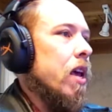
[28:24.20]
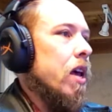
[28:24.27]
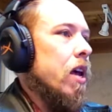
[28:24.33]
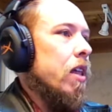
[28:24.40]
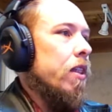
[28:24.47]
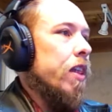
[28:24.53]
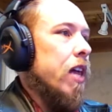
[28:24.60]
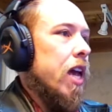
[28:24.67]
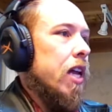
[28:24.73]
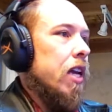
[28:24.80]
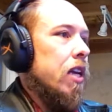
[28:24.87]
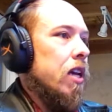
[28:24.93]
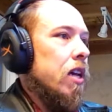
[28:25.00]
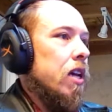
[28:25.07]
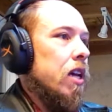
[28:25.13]

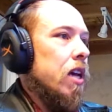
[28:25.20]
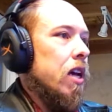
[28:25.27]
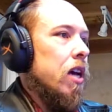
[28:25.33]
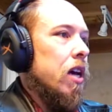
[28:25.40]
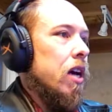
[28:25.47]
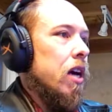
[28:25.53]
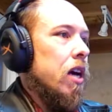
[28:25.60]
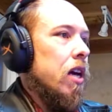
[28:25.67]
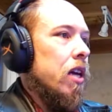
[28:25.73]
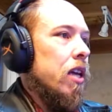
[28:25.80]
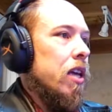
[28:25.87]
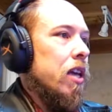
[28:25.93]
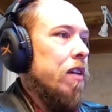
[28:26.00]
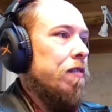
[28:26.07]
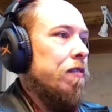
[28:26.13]
Then,
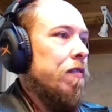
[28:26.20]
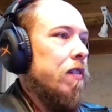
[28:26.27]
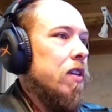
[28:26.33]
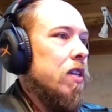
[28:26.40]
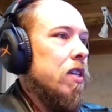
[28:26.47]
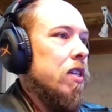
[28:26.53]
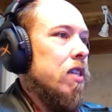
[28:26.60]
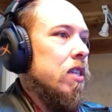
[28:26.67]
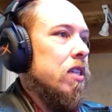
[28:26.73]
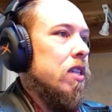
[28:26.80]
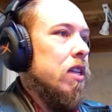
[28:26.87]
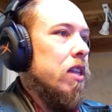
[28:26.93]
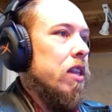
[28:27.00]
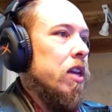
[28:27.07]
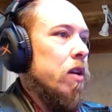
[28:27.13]
if
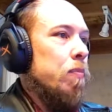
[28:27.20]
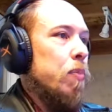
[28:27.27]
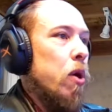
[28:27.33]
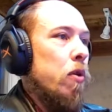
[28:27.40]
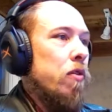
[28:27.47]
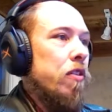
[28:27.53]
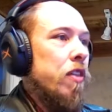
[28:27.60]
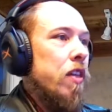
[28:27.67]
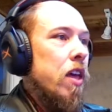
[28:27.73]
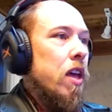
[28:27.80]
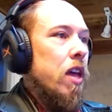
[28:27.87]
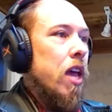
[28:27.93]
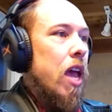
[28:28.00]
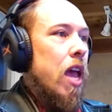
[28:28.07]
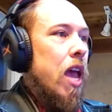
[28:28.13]
they're both
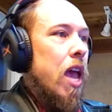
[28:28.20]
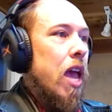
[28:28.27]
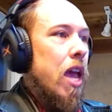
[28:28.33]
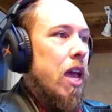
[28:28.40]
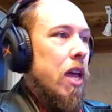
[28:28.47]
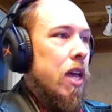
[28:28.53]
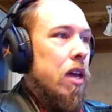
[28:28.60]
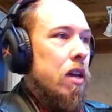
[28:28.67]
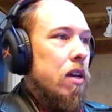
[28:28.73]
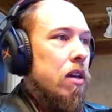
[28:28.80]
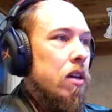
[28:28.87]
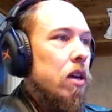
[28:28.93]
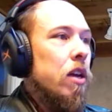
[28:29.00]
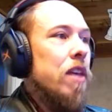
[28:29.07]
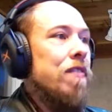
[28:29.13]
A,
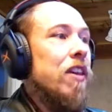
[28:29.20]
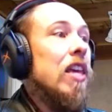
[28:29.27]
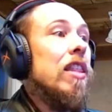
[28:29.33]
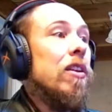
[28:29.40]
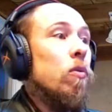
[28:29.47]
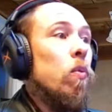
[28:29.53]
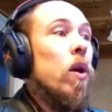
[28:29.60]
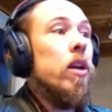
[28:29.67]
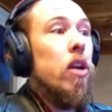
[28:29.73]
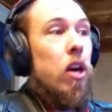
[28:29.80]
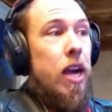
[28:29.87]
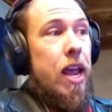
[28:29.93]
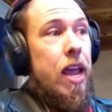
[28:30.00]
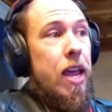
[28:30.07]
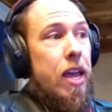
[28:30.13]
if either one are
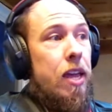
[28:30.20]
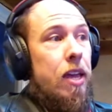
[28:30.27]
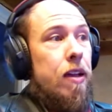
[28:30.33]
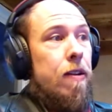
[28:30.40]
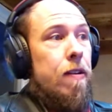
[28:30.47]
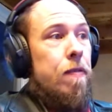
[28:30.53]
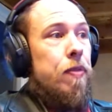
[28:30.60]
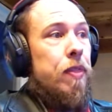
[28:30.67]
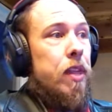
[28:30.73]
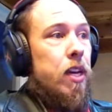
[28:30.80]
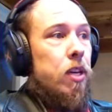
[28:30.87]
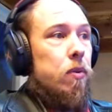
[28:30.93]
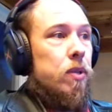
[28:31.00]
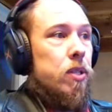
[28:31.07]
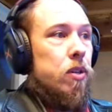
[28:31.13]
A, then
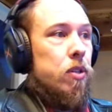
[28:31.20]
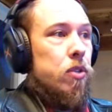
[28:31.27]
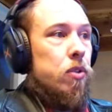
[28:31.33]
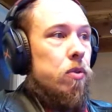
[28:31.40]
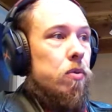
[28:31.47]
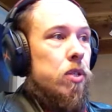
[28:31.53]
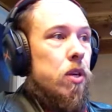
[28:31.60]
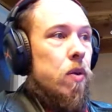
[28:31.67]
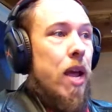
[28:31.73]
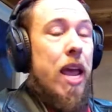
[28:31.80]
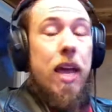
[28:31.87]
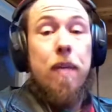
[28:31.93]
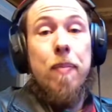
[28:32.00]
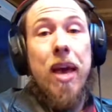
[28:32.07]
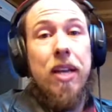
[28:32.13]
you return true. So
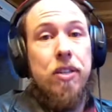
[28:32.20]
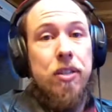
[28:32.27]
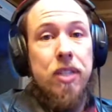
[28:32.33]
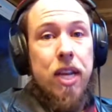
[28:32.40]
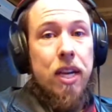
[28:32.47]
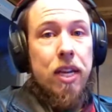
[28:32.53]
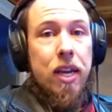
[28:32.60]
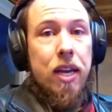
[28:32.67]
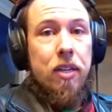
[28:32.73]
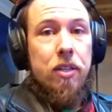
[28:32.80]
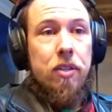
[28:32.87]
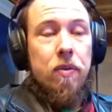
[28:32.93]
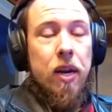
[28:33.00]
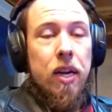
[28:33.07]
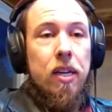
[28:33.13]
A matches any edge,
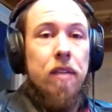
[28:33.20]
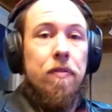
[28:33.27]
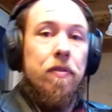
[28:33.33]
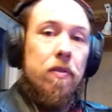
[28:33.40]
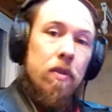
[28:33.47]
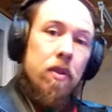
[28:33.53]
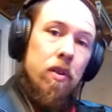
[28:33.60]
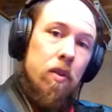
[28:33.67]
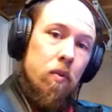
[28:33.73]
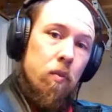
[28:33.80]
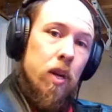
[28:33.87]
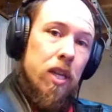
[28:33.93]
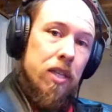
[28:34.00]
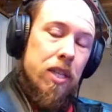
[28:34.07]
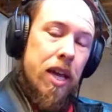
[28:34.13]
right? If
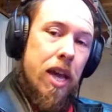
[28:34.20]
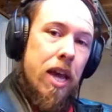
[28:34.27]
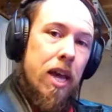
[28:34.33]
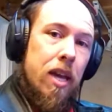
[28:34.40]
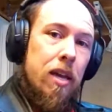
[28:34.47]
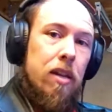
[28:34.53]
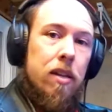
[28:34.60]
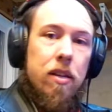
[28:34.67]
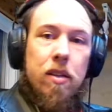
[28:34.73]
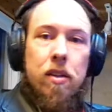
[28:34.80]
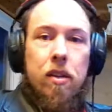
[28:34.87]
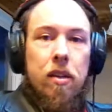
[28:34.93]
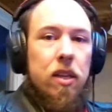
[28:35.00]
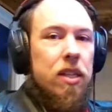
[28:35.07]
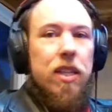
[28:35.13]
one is the A,
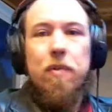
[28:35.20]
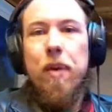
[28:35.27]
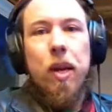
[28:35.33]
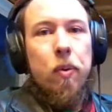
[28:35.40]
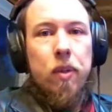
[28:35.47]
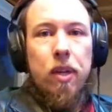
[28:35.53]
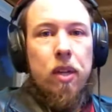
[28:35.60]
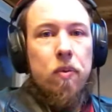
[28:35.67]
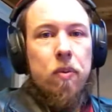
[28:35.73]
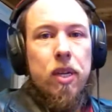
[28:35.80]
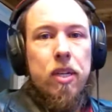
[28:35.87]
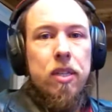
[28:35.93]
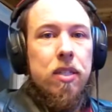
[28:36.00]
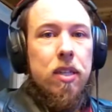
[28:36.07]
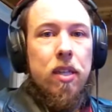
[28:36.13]
it doesn't matter what the other one
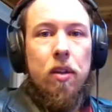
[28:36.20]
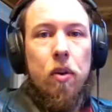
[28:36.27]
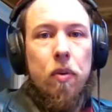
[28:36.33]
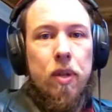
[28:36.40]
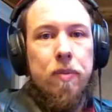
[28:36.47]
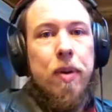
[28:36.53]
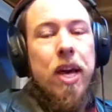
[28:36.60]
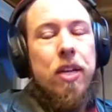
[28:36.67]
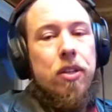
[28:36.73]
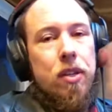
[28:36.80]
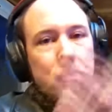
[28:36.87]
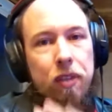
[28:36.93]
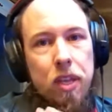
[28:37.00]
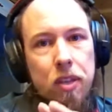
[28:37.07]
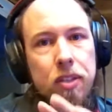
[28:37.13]
is, it'll always match.
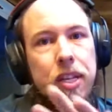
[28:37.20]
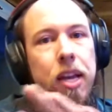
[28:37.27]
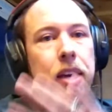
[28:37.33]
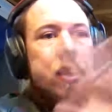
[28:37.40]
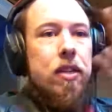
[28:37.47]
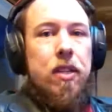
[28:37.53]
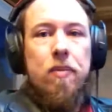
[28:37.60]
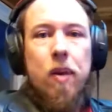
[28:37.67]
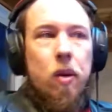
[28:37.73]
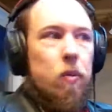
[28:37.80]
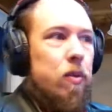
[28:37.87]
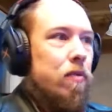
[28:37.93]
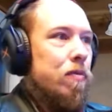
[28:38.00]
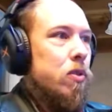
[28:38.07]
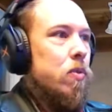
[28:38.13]
If the other is A, it doesn't matter what
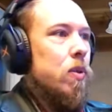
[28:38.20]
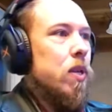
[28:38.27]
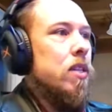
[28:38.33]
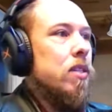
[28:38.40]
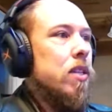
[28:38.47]
the first one is.